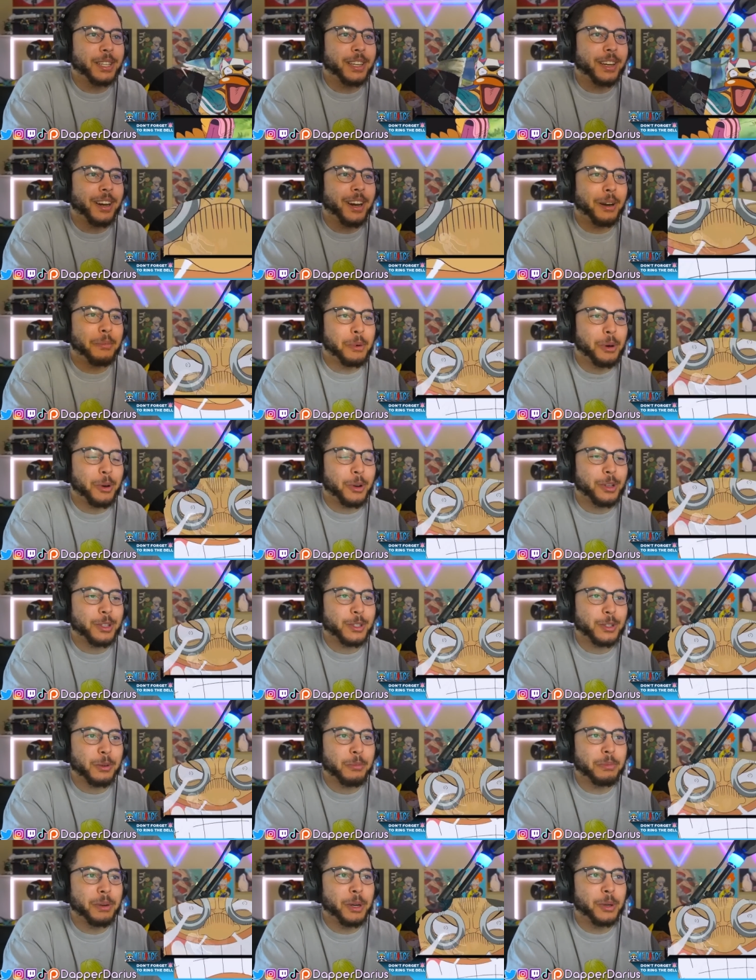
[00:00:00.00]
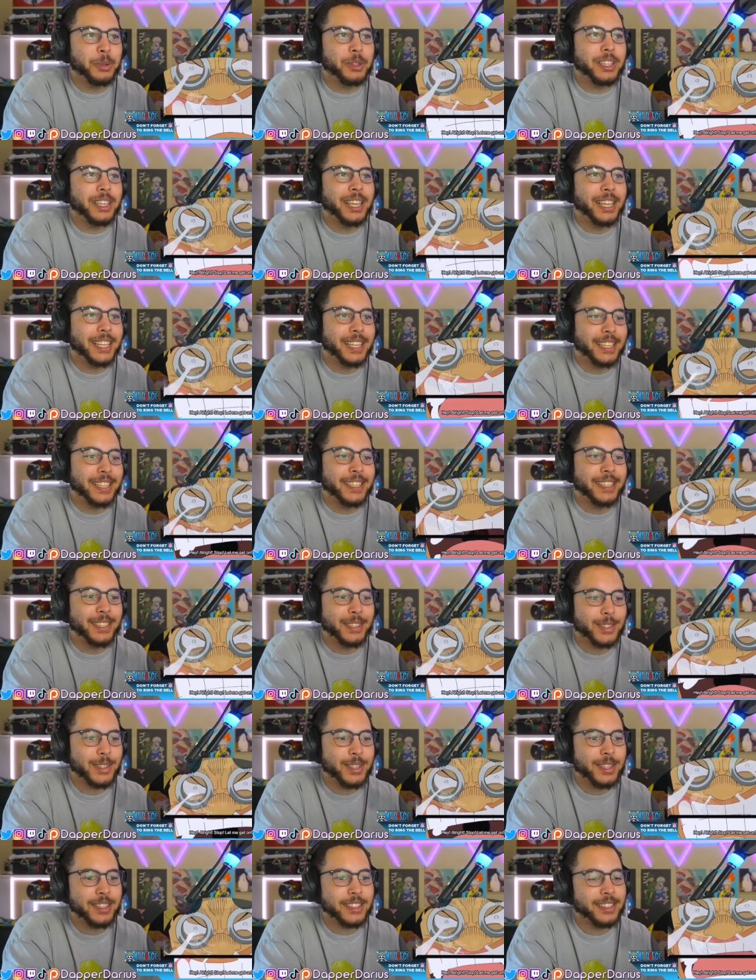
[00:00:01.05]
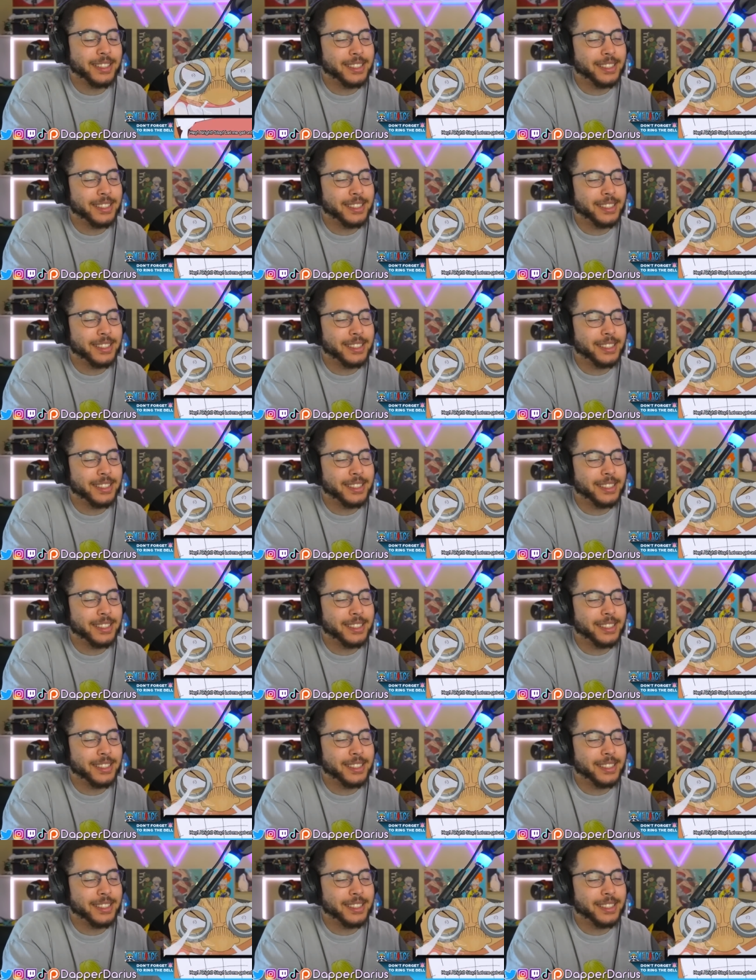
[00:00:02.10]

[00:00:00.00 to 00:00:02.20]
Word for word: combo because they're both idiots.